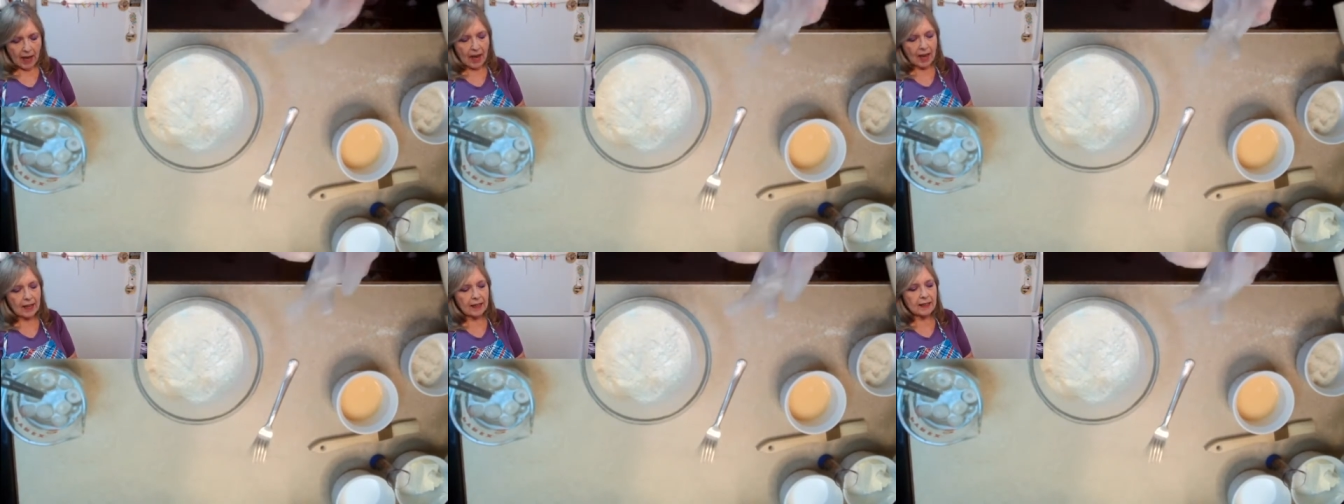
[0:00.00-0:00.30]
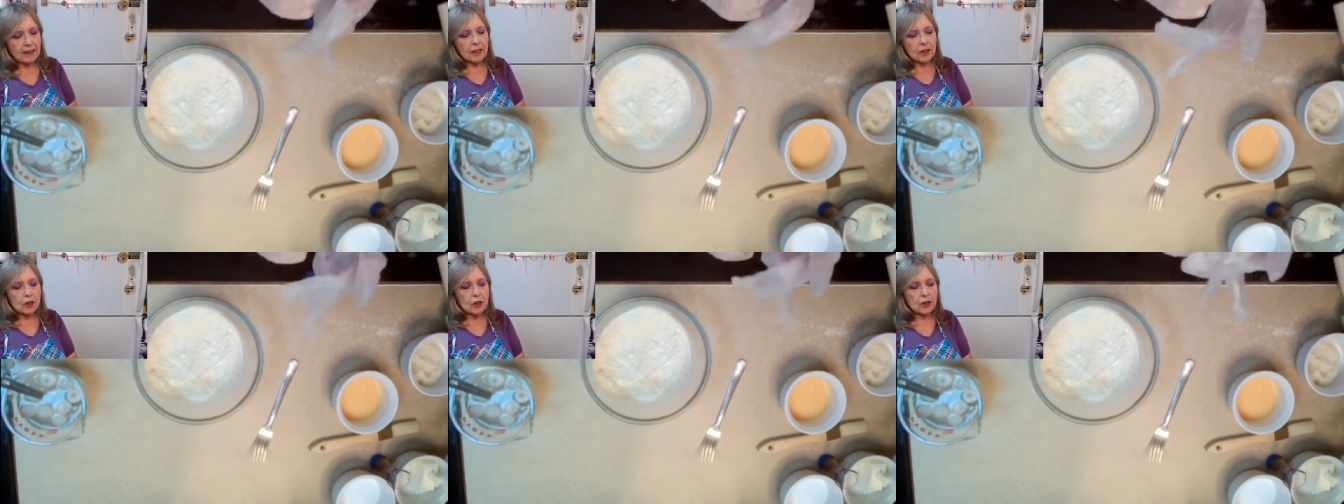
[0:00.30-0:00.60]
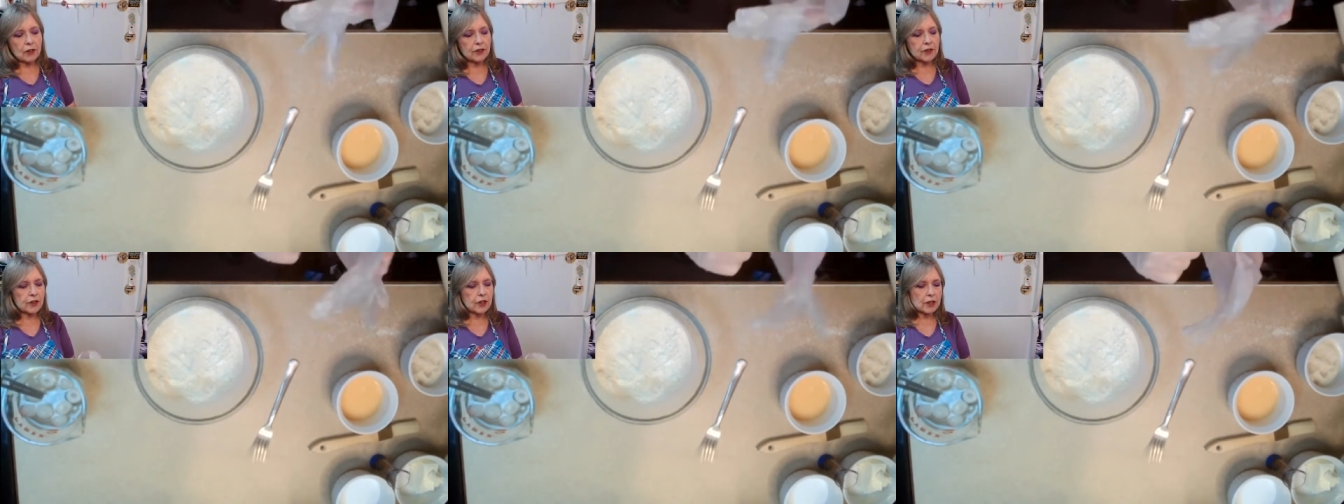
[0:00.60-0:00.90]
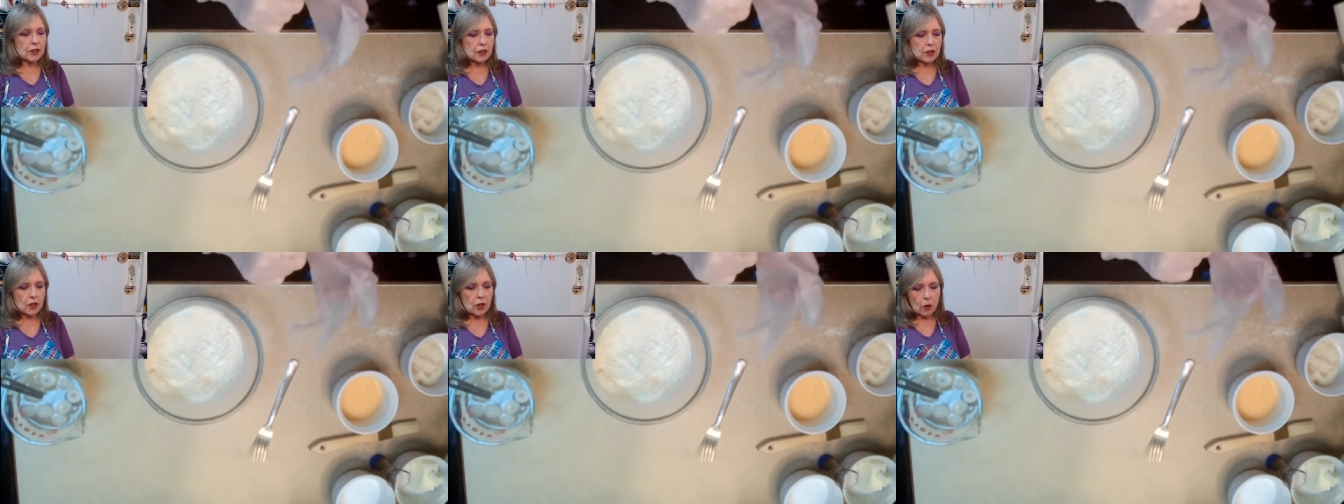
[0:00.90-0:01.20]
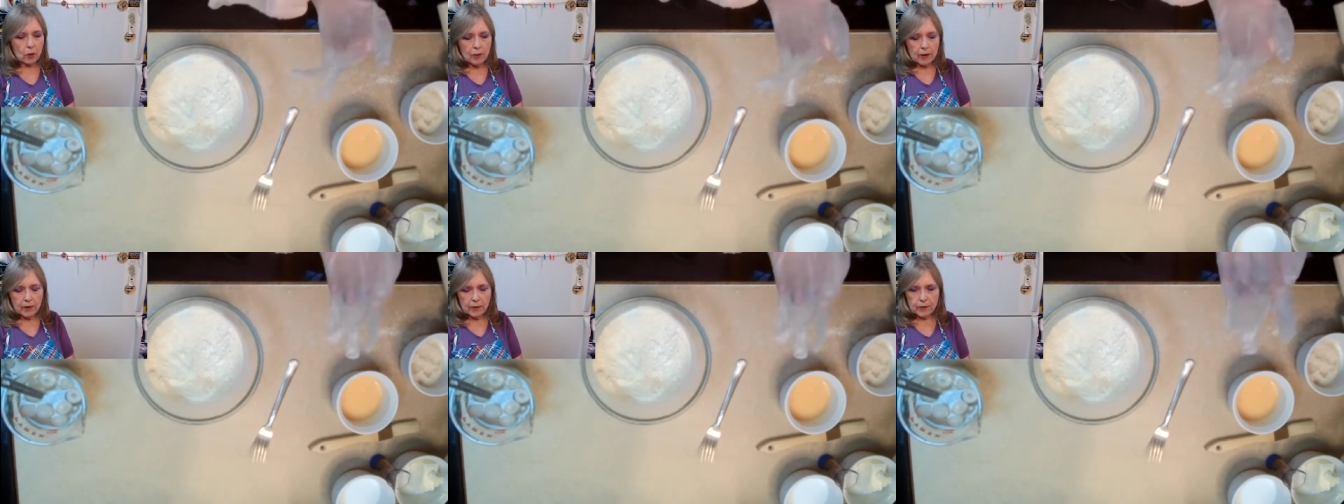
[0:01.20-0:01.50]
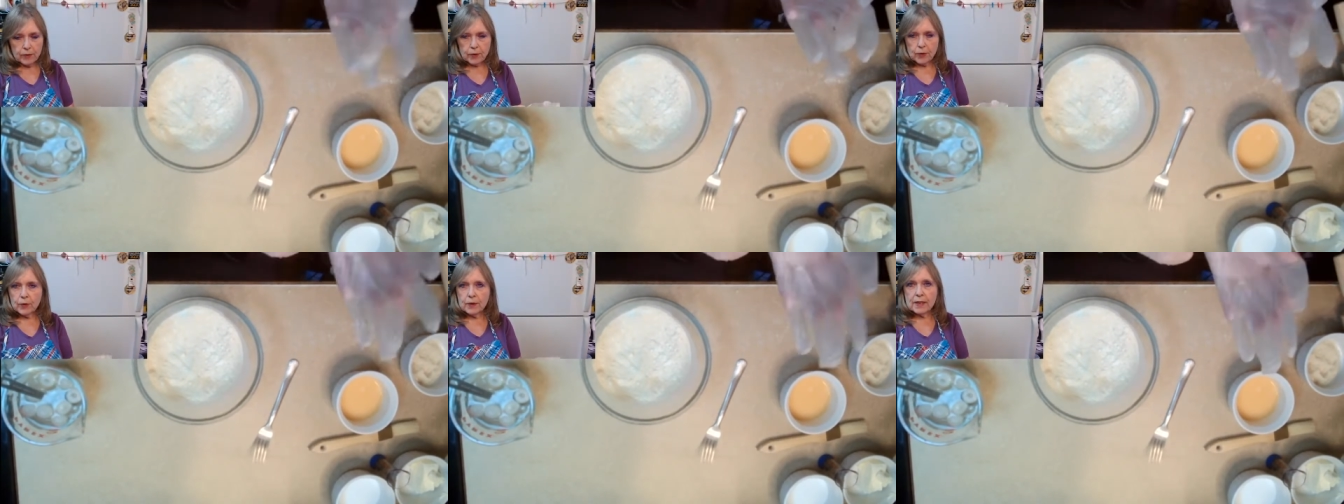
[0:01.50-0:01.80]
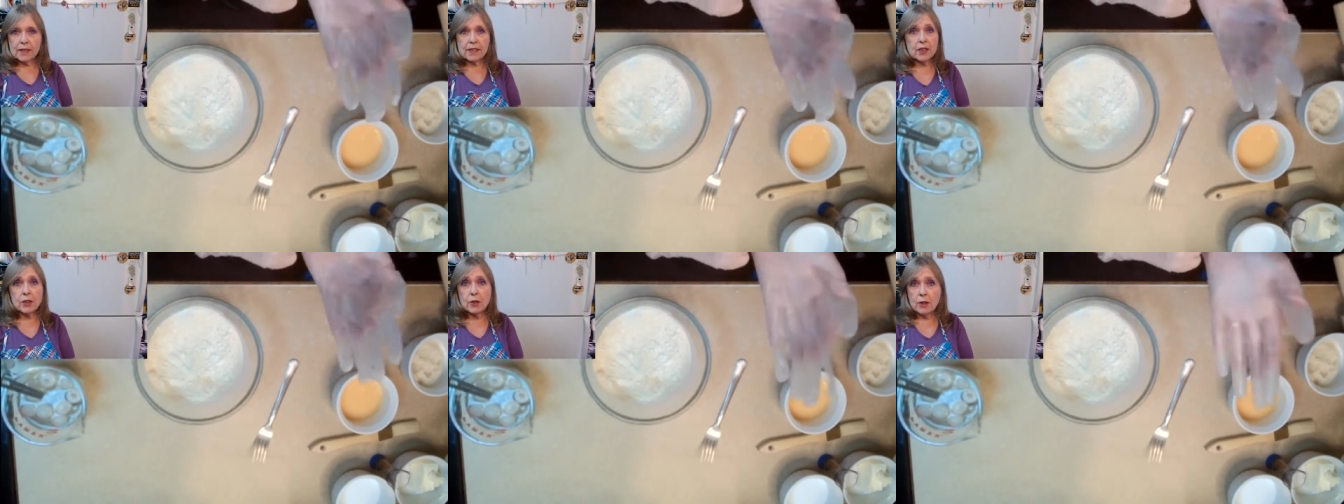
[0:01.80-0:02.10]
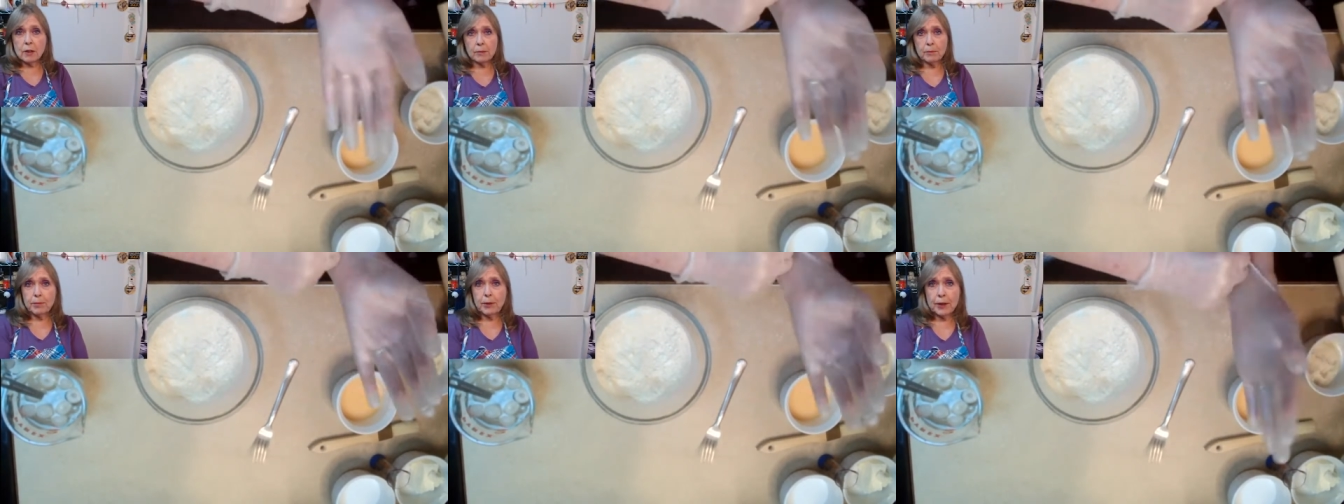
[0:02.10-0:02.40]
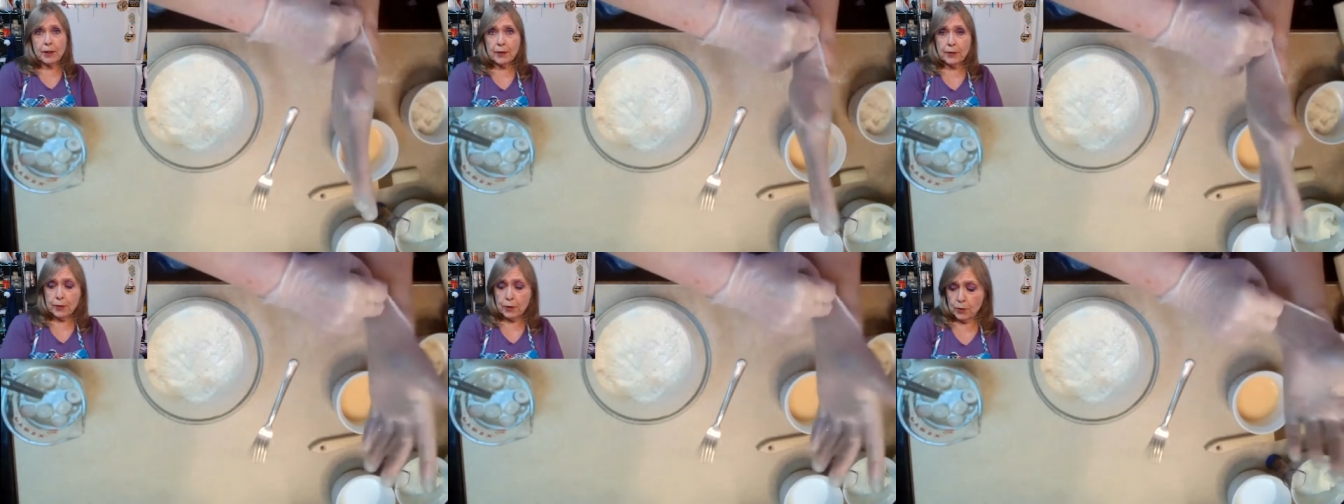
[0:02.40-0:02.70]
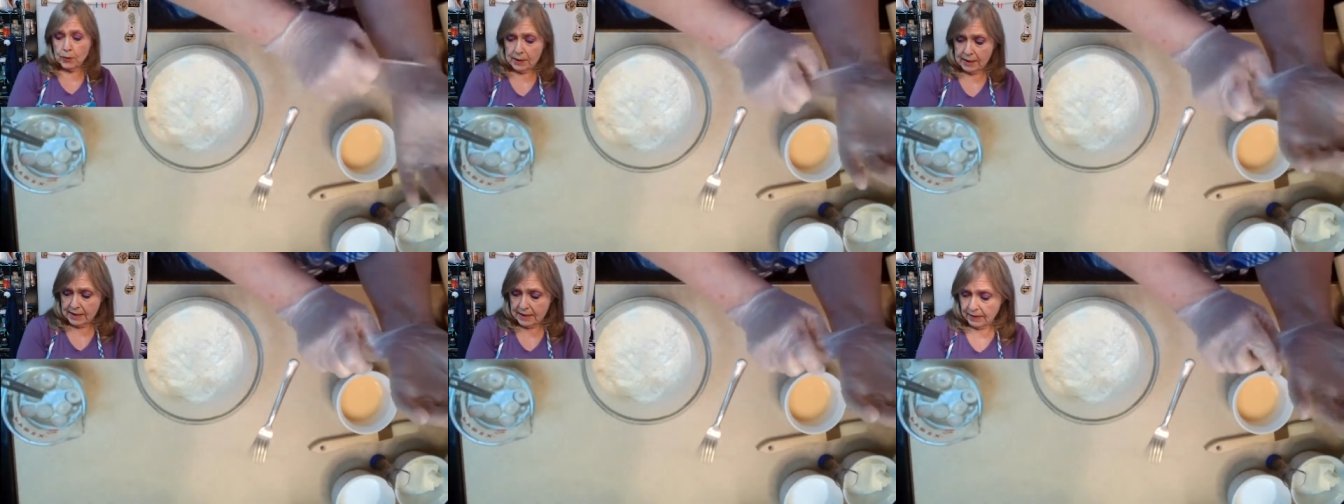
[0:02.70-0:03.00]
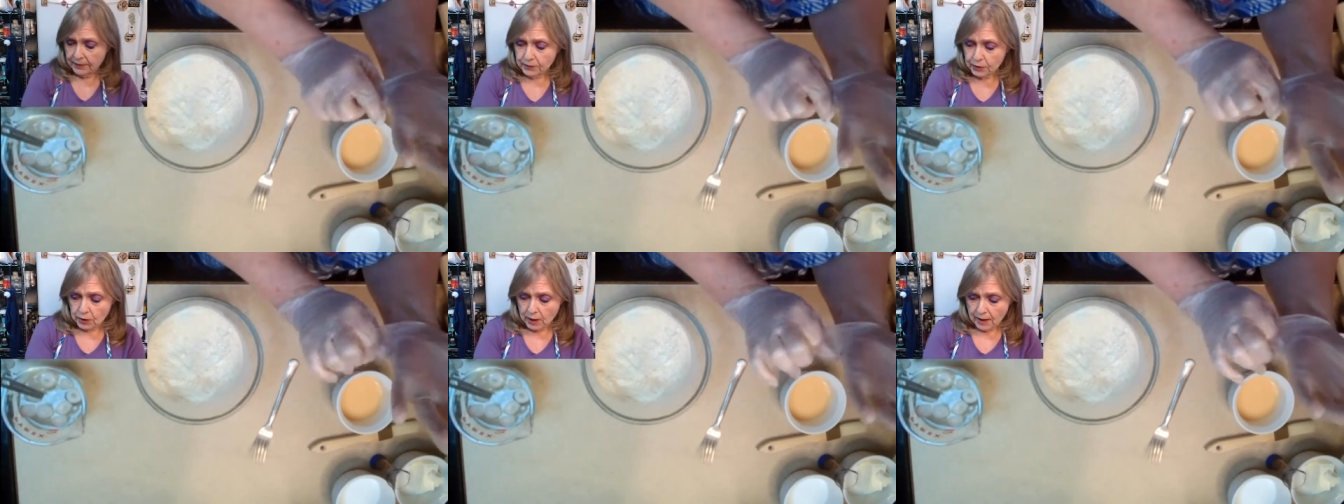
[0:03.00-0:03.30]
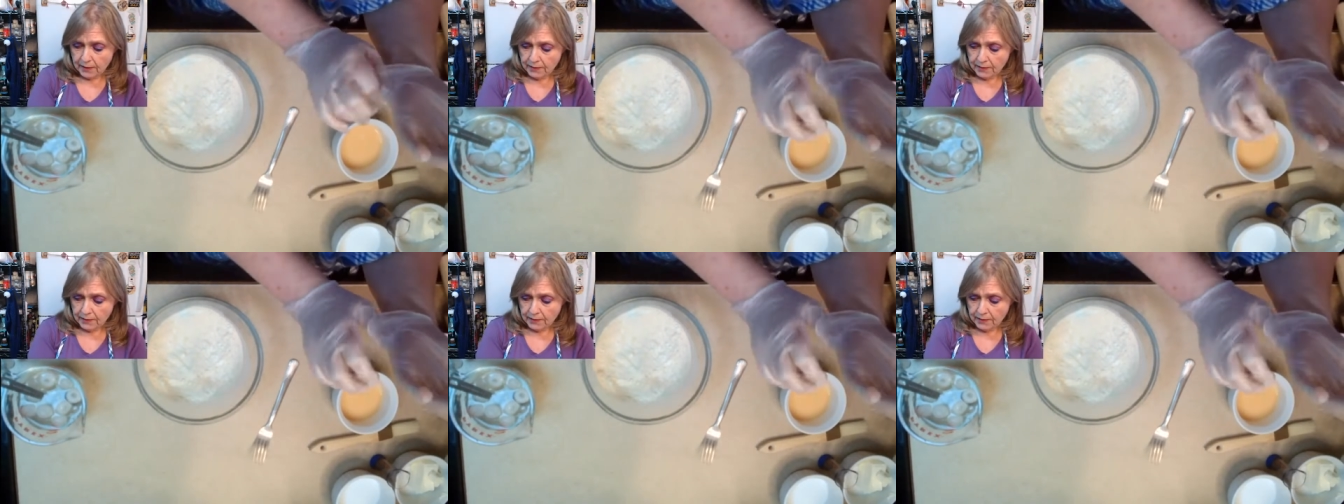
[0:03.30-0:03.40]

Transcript: And just going through this, you can put it through a sifter.